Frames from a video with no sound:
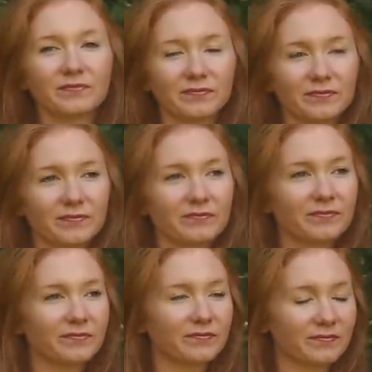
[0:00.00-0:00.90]

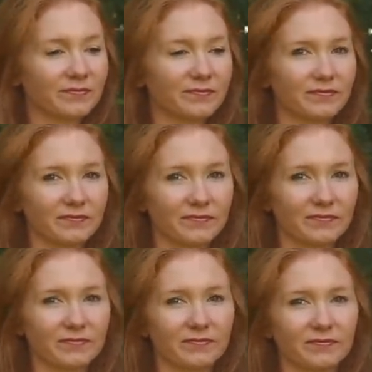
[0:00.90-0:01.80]

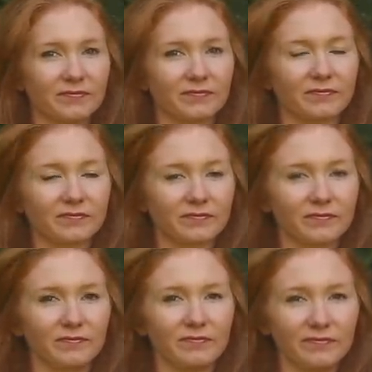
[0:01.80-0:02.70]

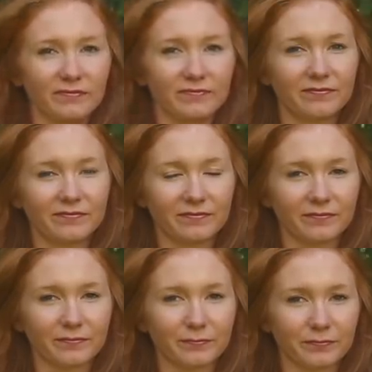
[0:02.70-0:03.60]

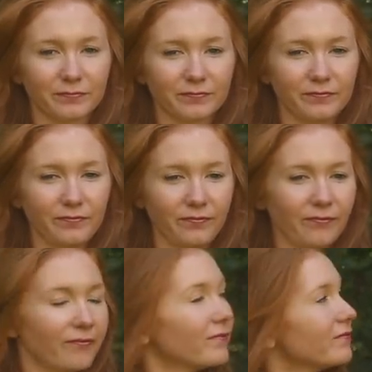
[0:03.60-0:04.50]

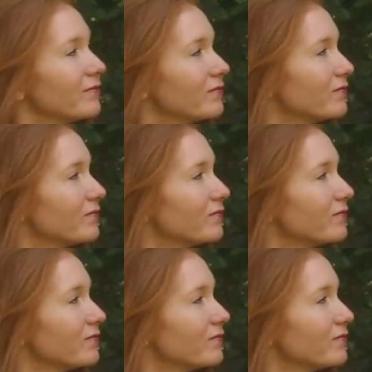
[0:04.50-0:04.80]
The person shown says nothing.